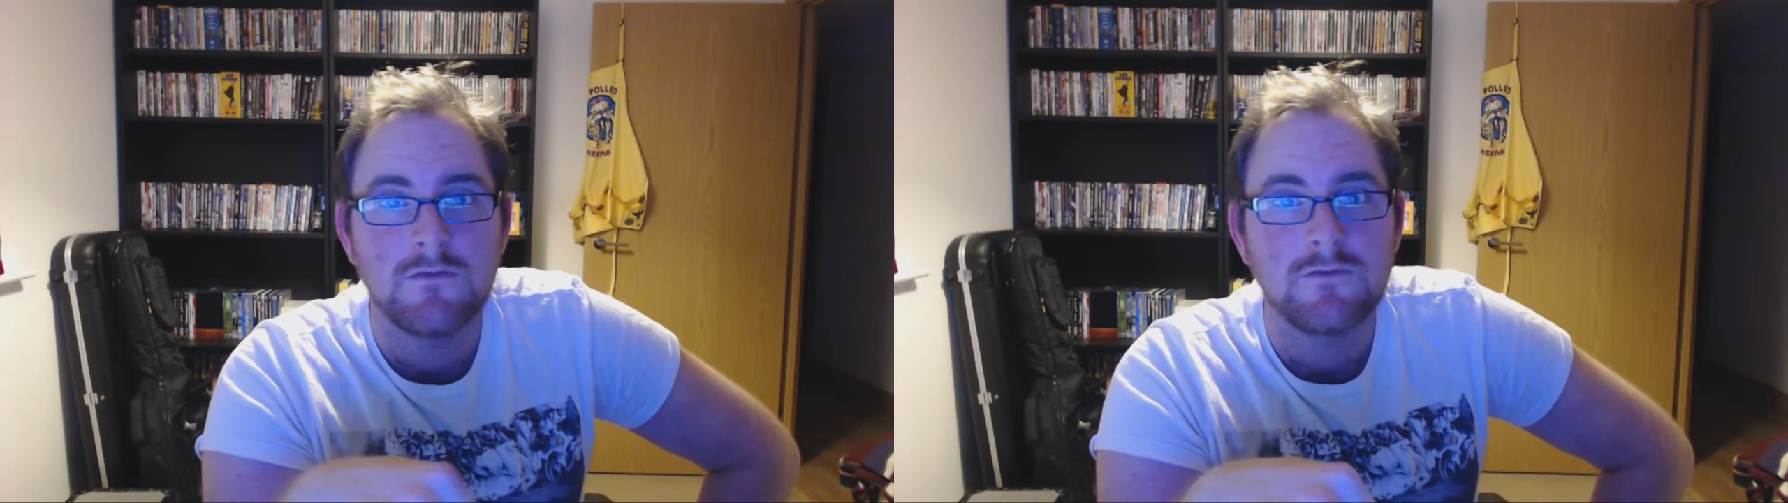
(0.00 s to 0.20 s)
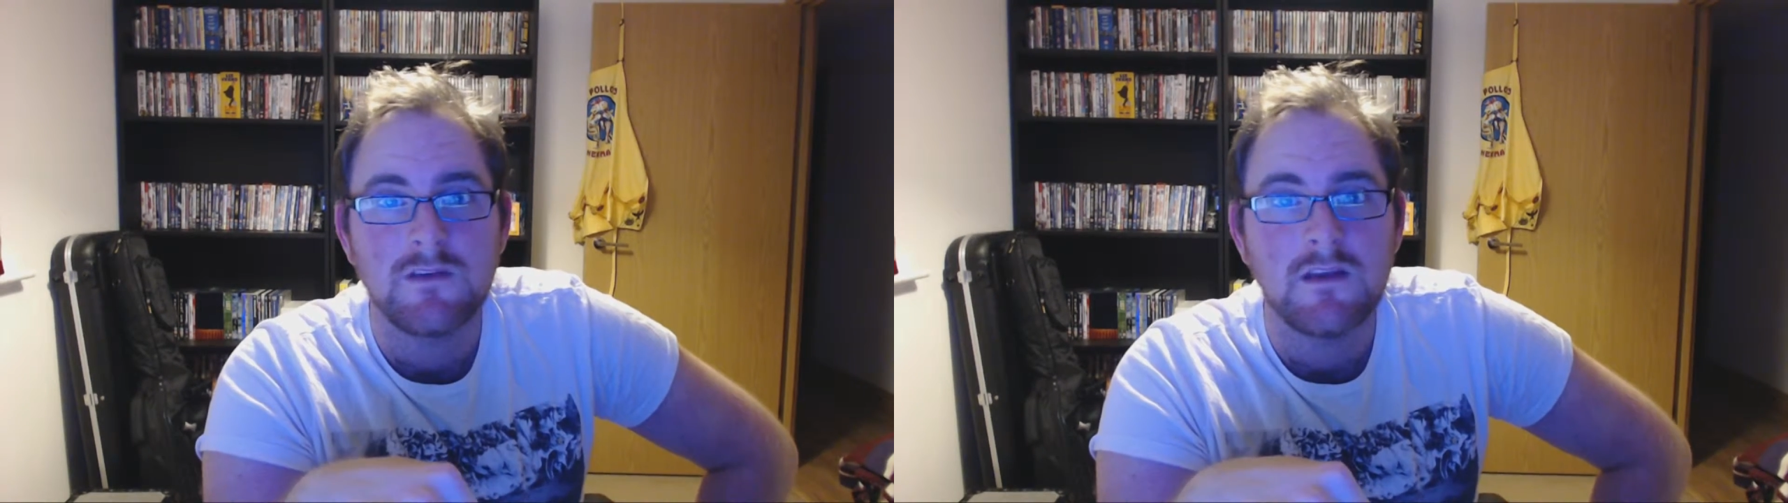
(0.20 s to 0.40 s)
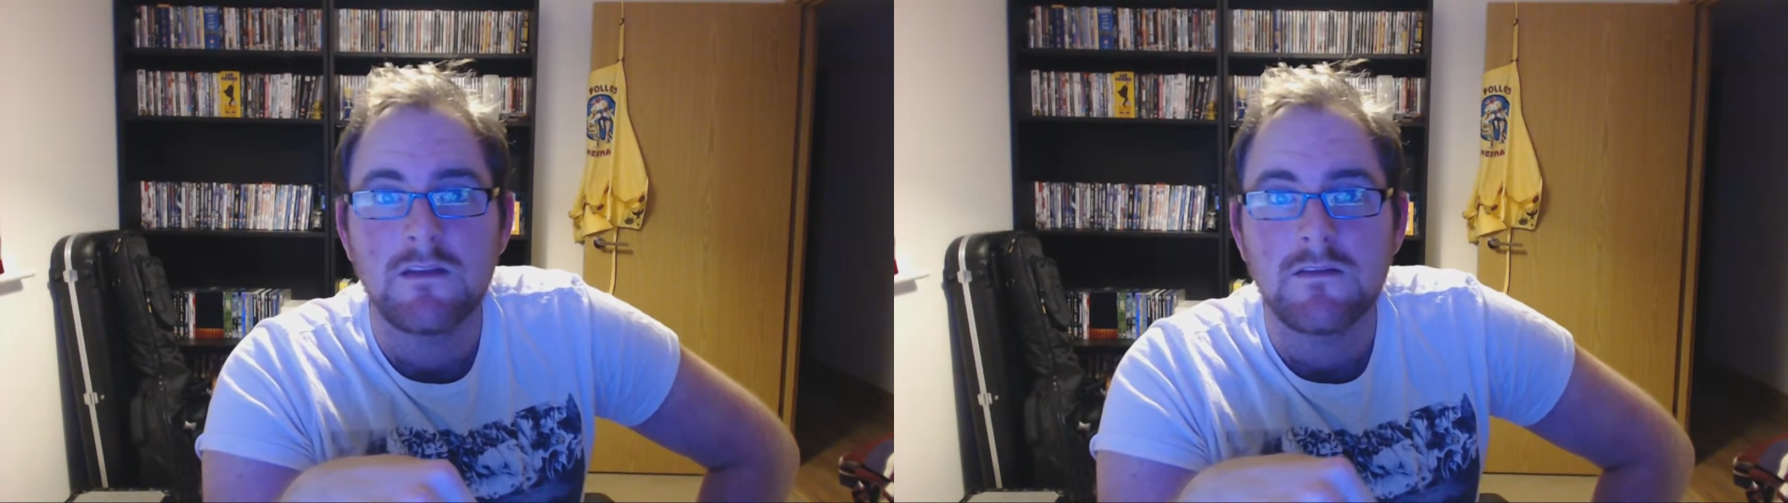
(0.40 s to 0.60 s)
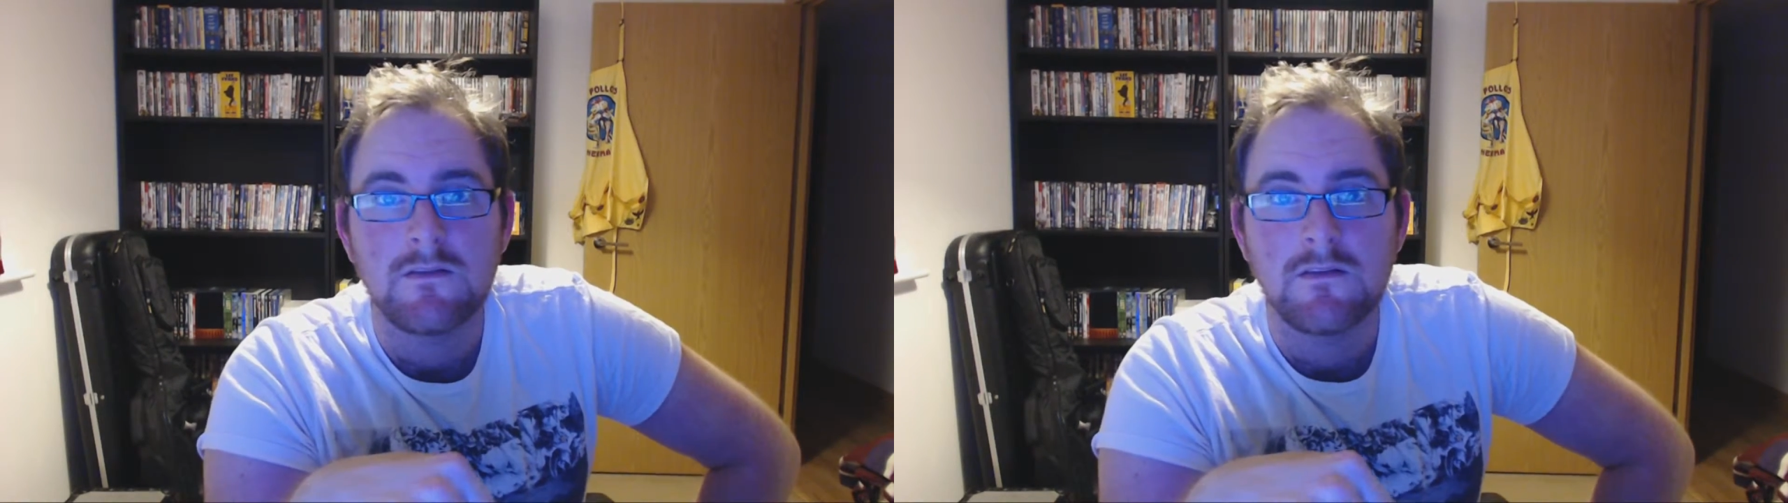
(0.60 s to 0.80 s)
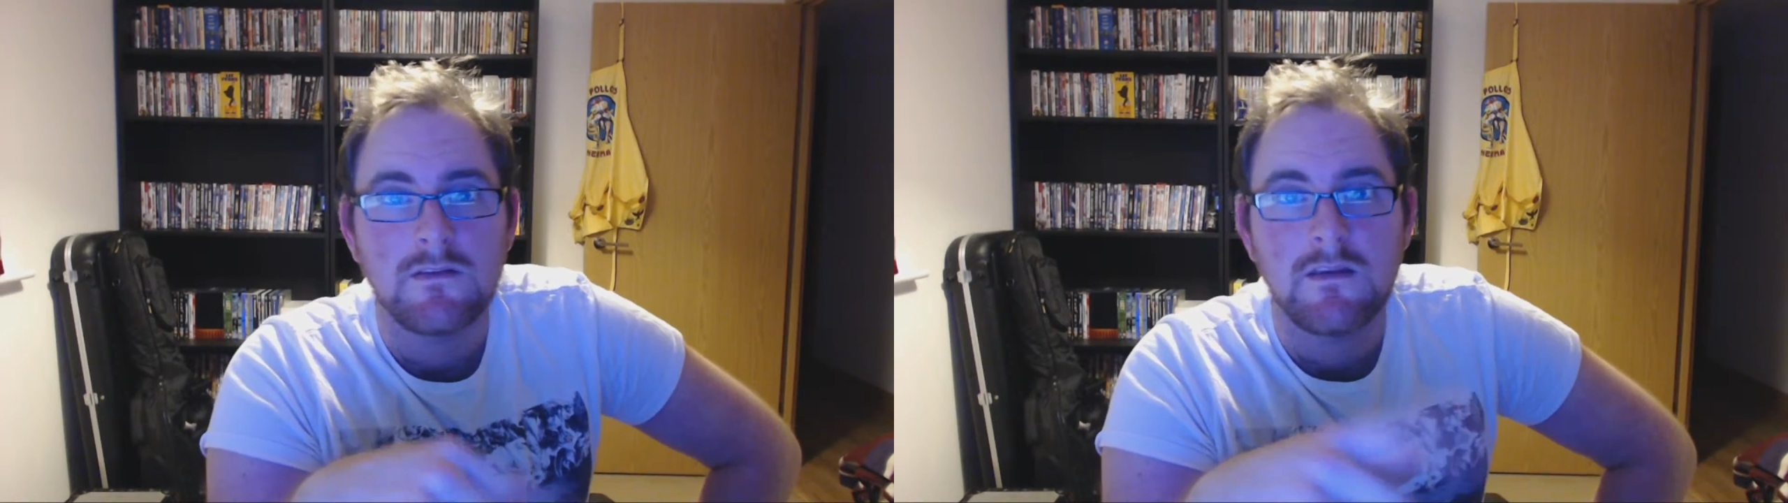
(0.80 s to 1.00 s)
you'll see the
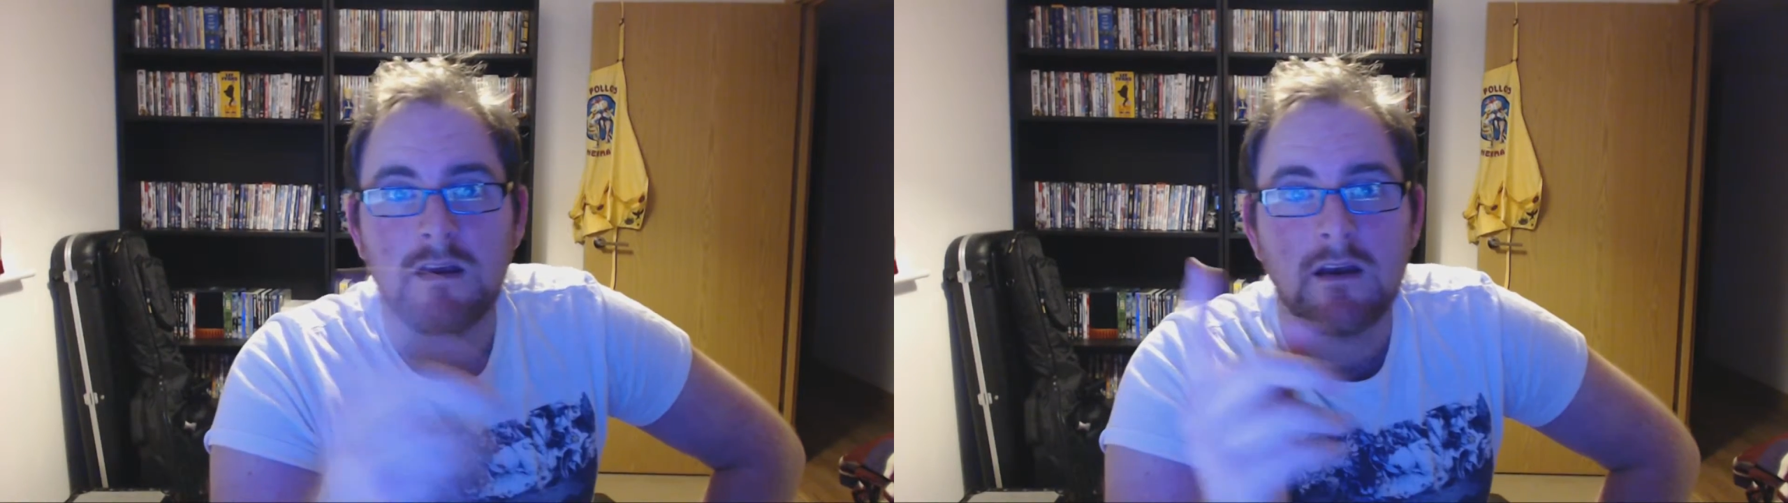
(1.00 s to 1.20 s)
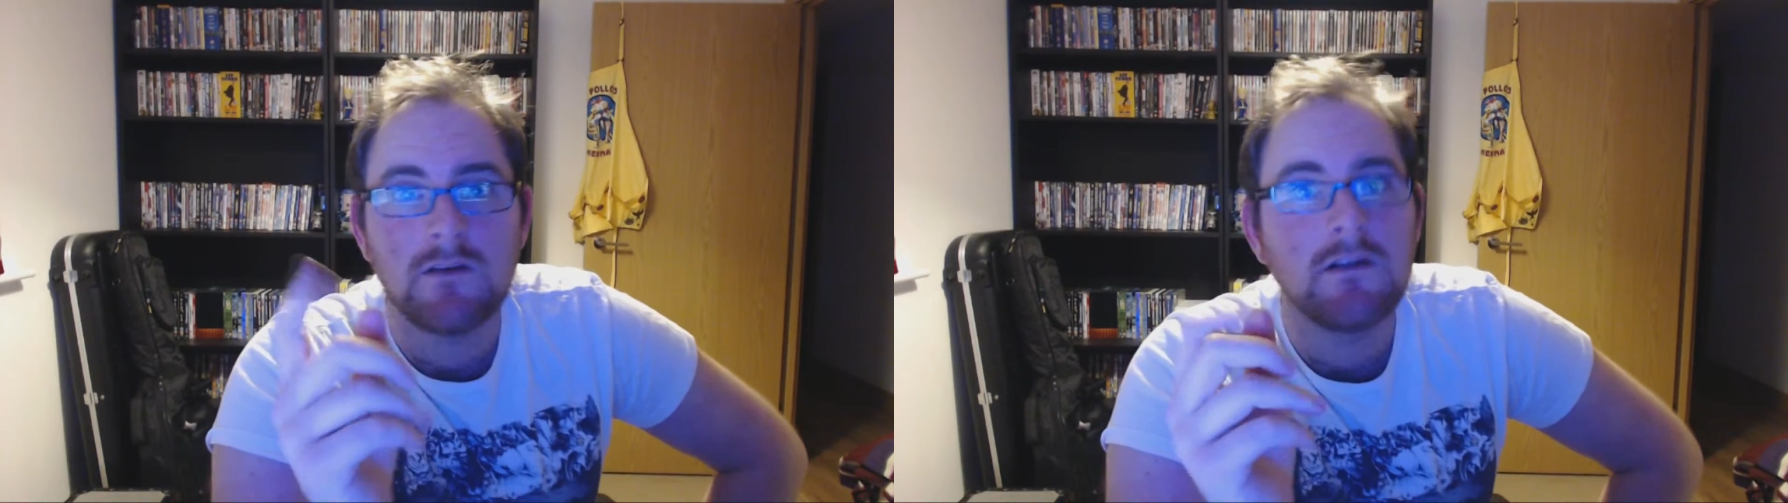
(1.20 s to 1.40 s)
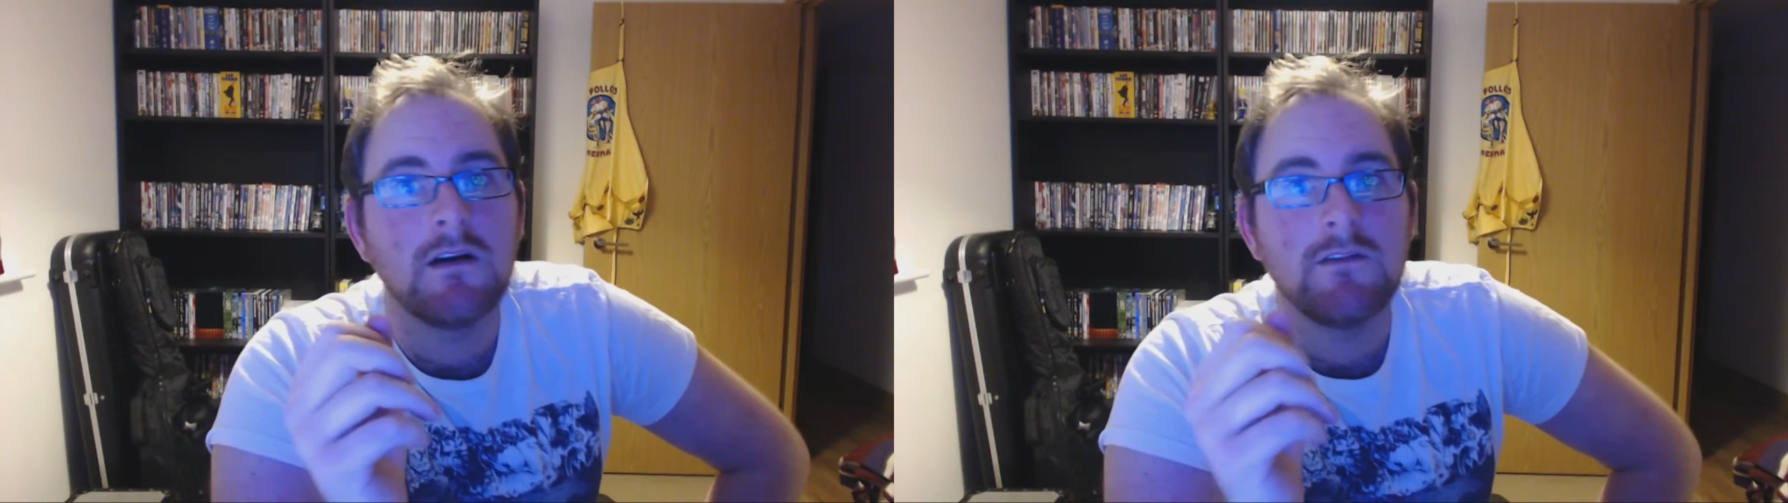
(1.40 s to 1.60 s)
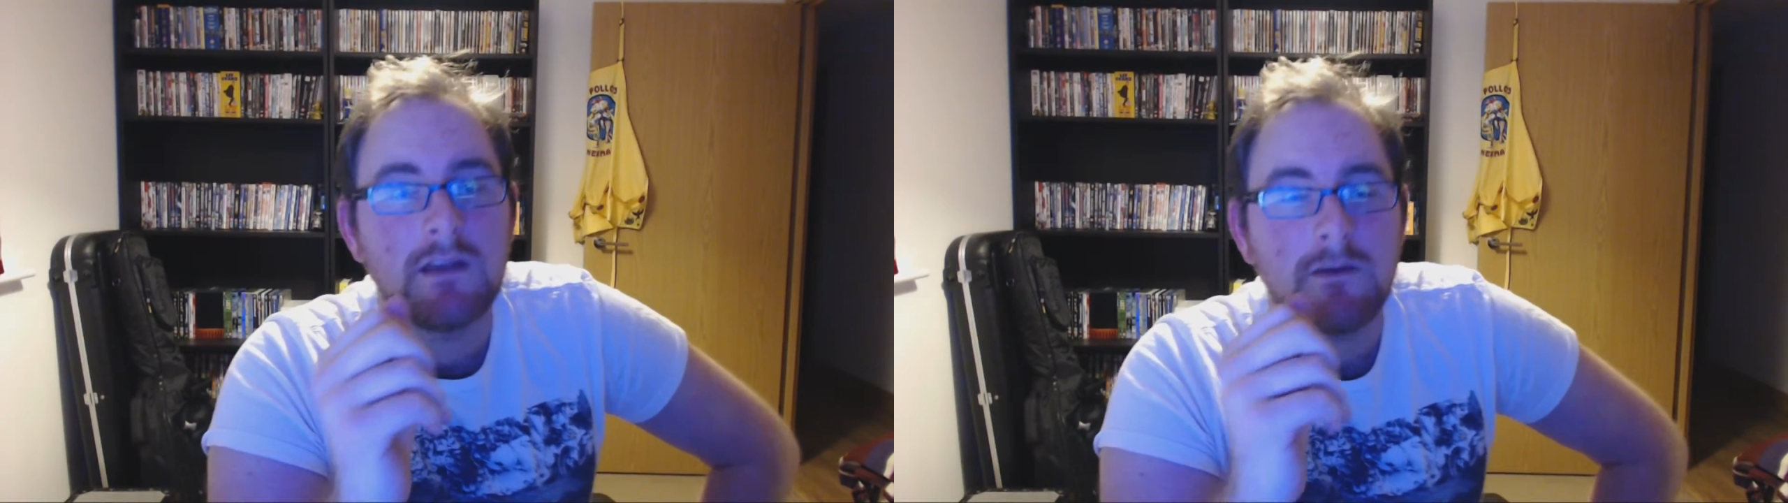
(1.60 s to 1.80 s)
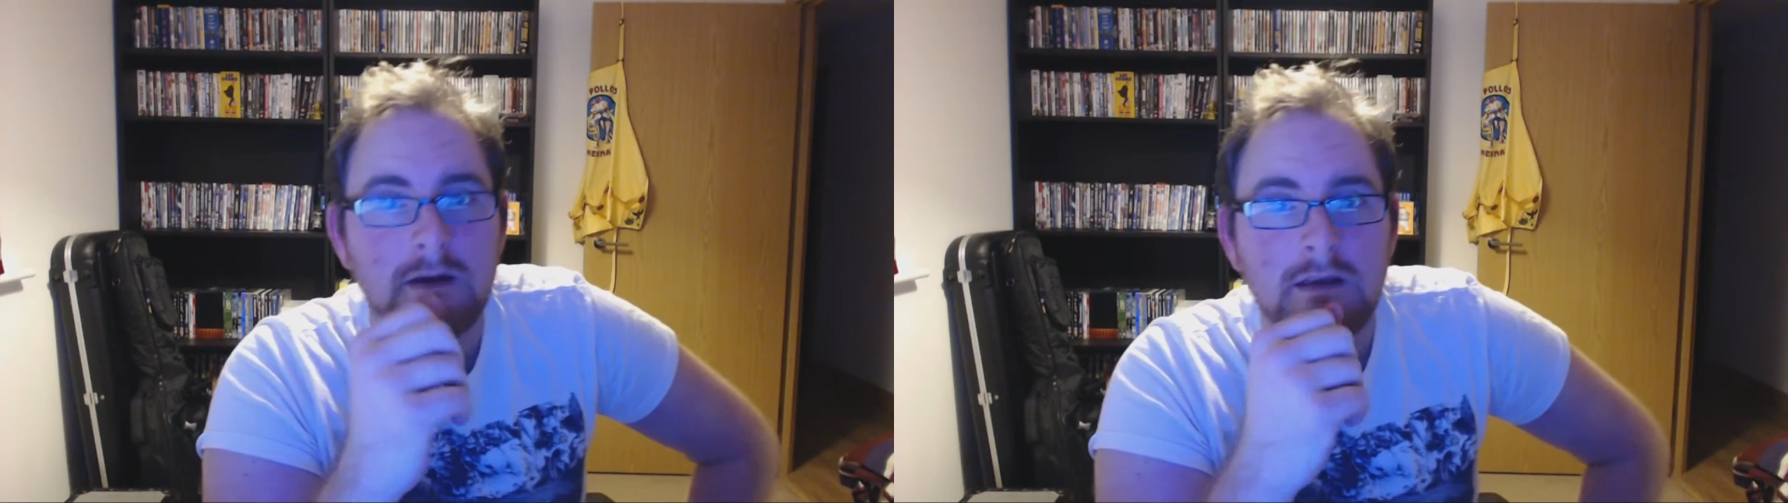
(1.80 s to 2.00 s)
see it go live
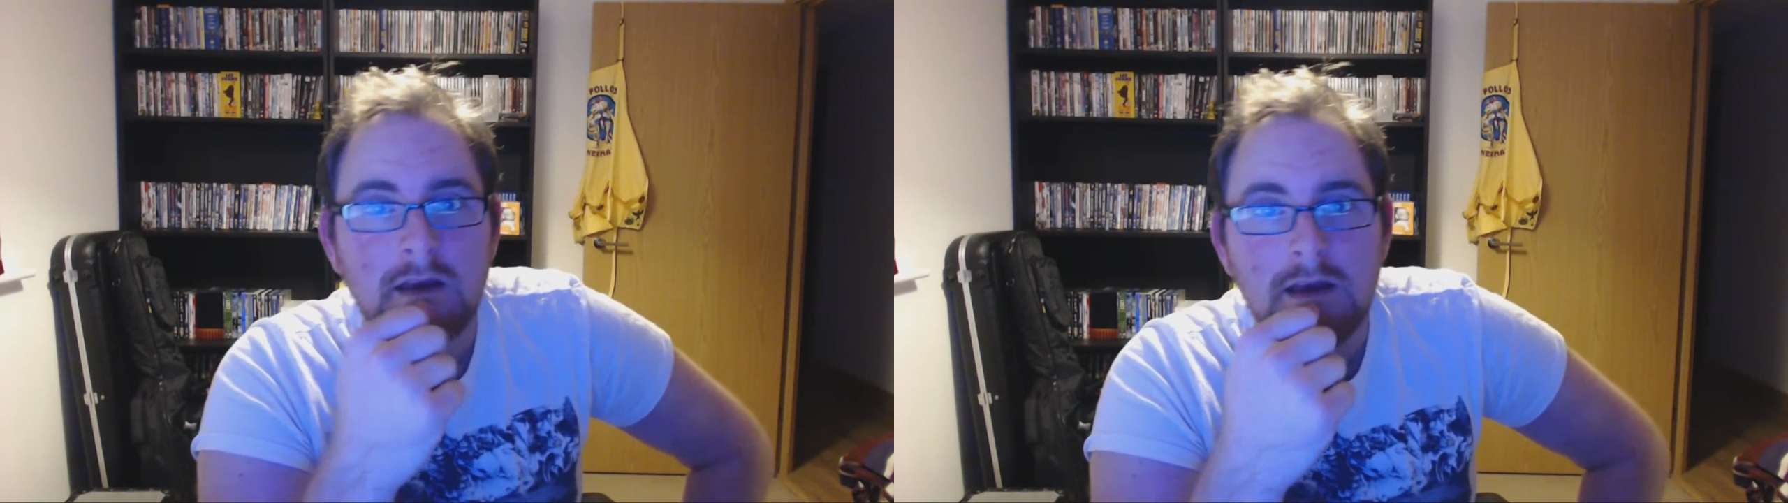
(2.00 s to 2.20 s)
anyway.